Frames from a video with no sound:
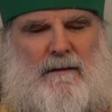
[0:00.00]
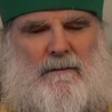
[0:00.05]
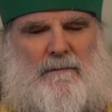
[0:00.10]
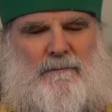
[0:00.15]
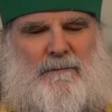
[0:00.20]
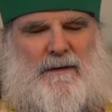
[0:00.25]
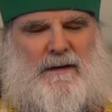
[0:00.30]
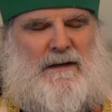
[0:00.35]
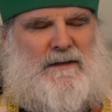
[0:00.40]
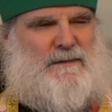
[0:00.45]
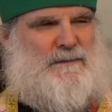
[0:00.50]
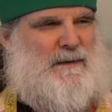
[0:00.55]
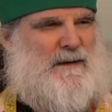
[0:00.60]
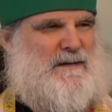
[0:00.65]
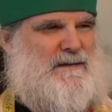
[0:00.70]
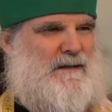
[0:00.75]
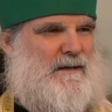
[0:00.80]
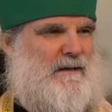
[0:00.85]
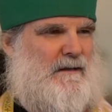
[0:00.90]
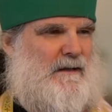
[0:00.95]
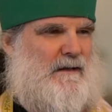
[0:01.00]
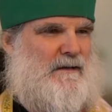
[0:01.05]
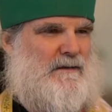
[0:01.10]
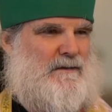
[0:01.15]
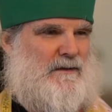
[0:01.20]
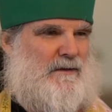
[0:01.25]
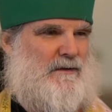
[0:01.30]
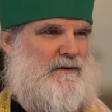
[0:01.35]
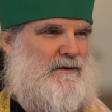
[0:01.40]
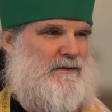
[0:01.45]
because basically
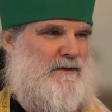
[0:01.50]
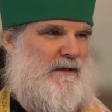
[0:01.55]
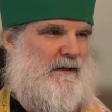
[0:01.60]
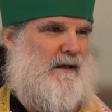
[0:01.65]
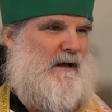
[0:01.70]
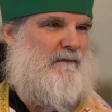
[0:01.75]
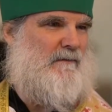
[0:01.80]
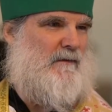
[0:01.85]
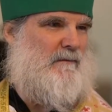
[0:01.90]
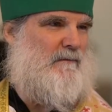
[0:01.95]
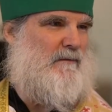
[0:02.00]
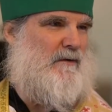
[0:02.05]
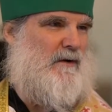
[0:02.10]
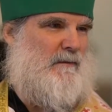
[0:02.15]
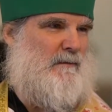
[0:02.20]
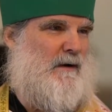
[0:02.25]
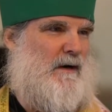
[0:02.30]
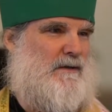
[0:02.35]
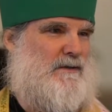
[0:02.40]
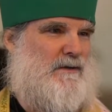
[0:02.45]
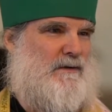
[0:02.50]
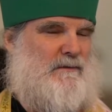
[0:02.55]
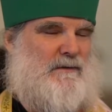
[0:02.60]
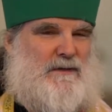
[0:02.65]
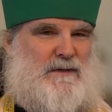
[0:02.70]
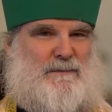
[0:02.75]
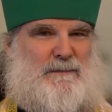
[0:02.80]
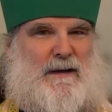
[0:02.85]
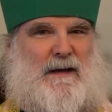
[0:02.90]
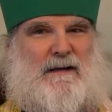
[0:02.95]
his clergy love him very much and
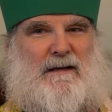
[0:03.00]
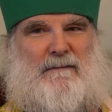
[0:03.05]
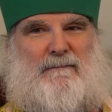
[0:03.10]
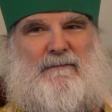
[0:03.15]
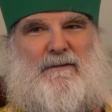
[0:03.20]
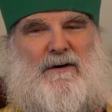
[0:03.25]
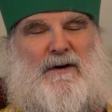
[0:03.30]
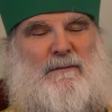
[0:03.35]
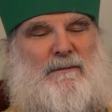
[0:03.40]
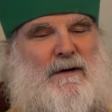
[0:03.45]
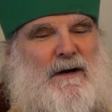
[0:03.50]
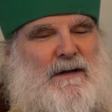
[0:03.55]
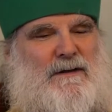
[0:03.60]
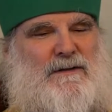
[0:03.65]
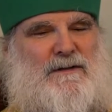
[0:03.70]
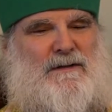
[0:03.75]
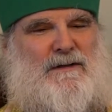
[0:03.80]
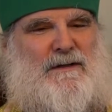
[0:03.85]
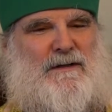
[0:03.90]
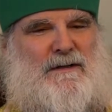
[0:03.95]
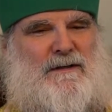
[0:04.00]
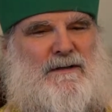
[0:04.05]
respect him very much.